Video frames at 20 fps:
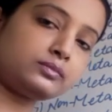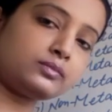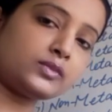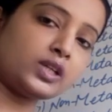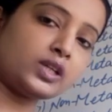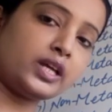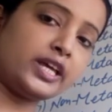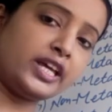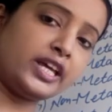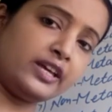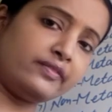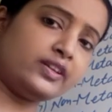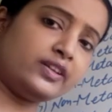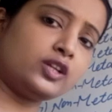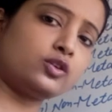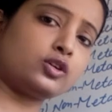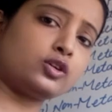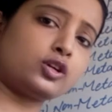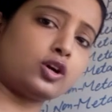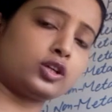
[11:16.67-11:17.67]
heavy
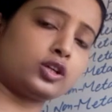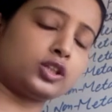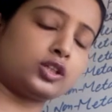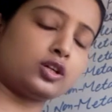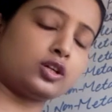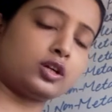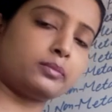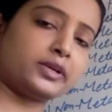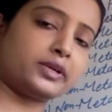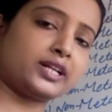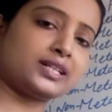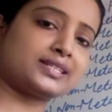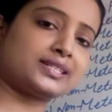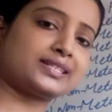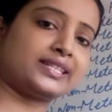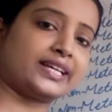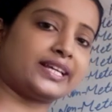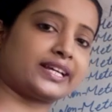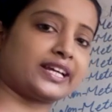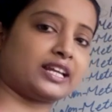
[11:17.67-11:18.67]
load on the non-metals,
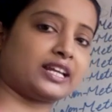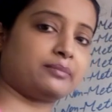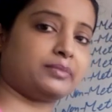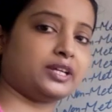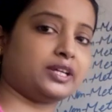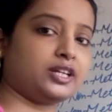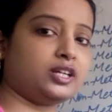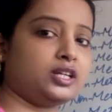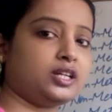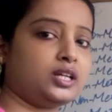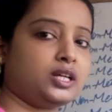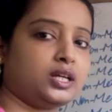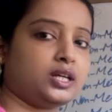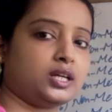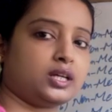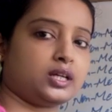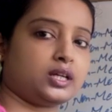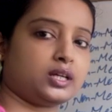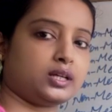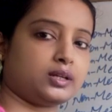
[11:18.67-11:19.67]
they can be
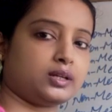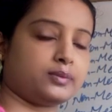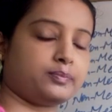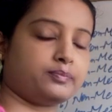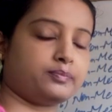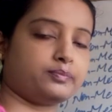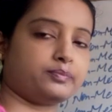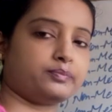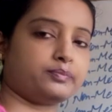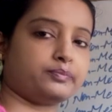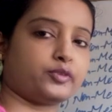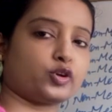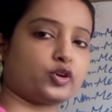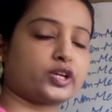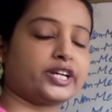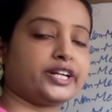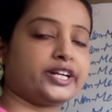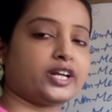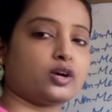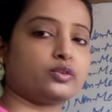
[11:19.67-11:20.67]

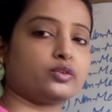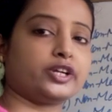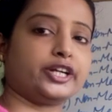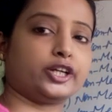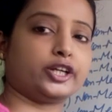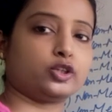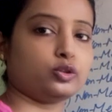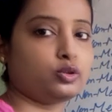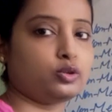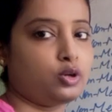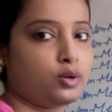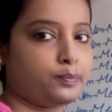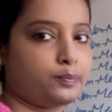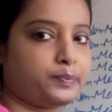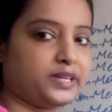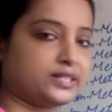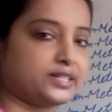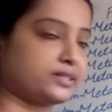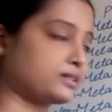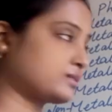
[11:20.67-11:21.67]
broken down into
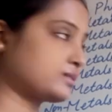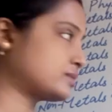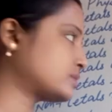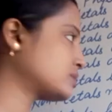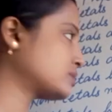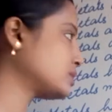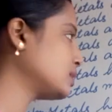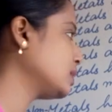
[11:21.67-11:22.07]
pieces.